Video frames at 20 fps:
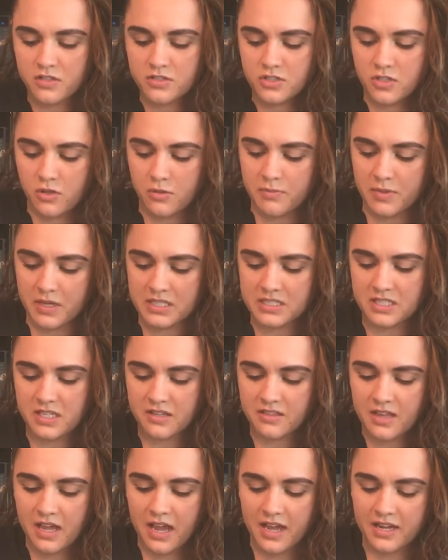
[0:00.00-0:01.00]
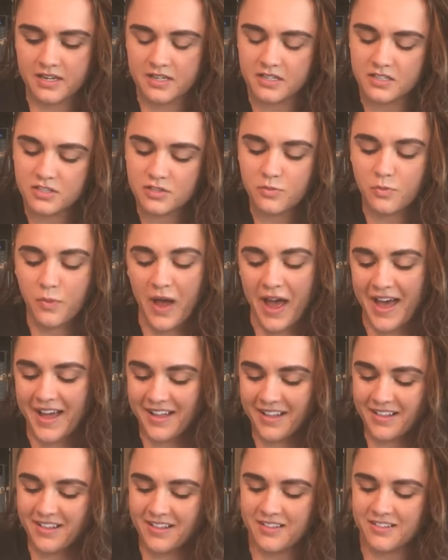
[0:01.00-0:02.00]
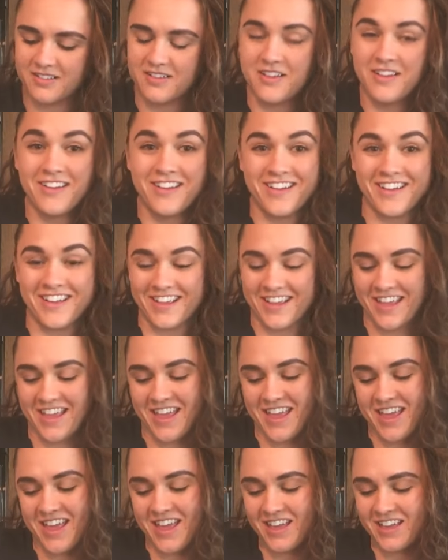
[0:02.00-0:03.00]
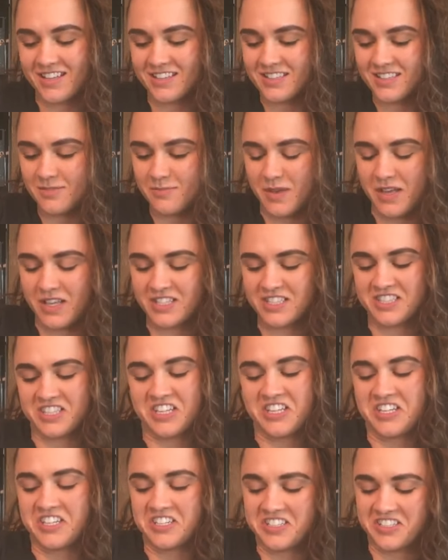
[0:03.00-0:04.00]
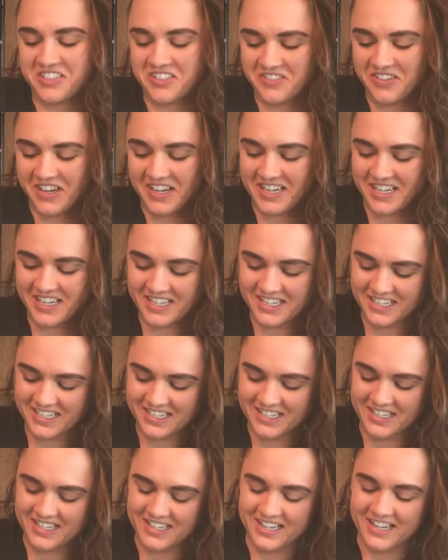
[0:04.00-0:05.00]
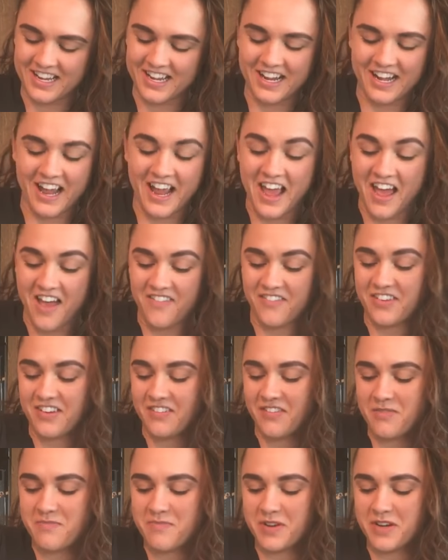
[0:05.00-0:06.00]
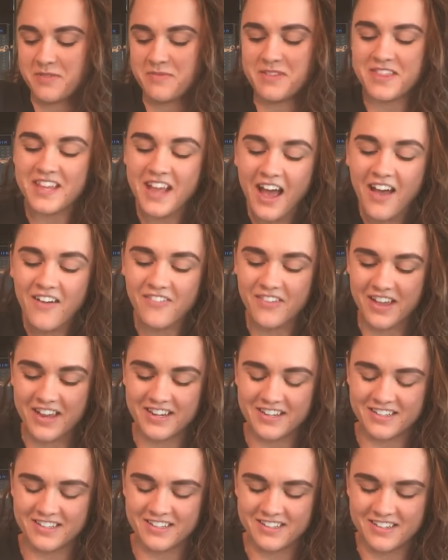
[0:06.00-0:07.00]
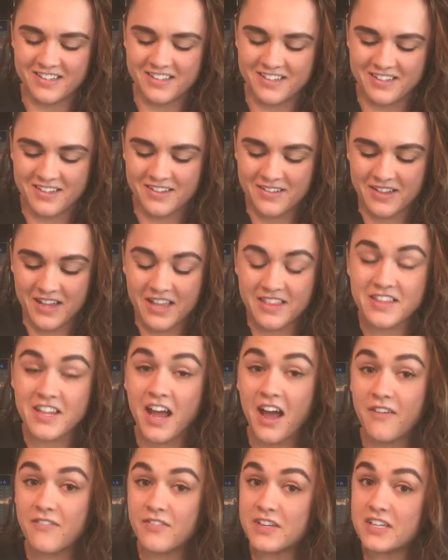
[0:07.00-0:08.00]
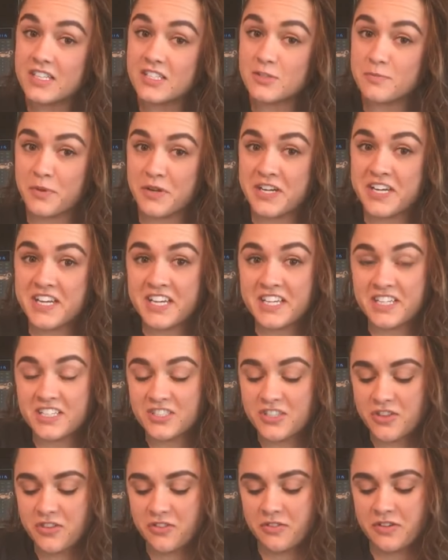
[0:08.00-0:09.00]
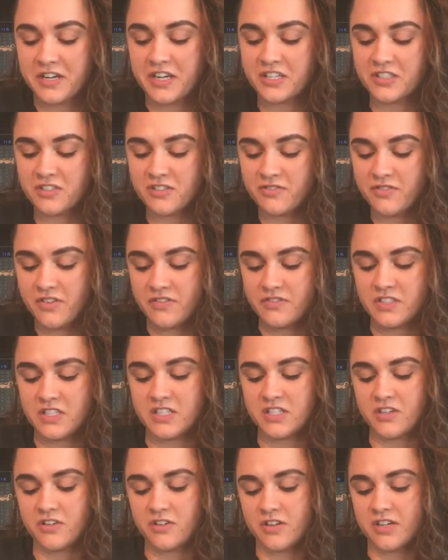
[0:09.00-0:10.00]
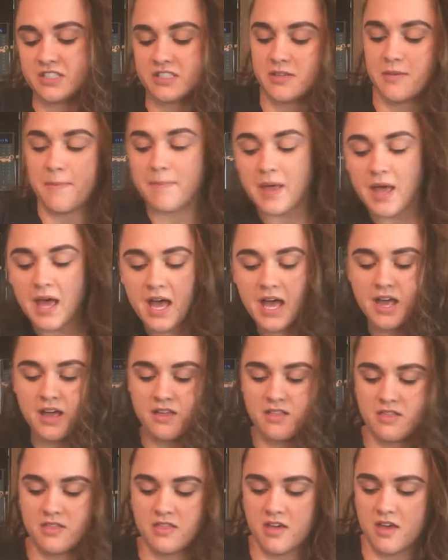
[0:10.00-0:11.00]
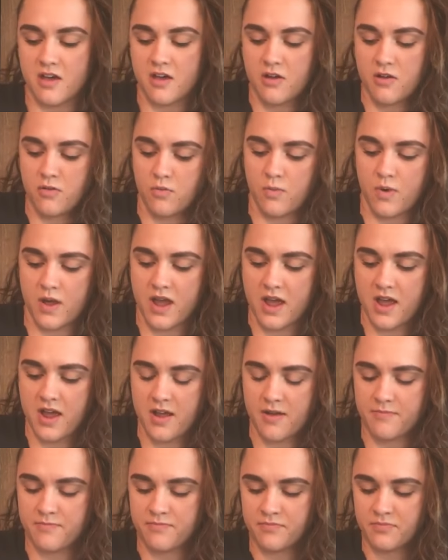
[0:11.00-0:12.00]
So mixing that in as well. Yeah, it smells good already. And I haven't even put them in the oven. And the oven is preheated to 350 degrees by the way.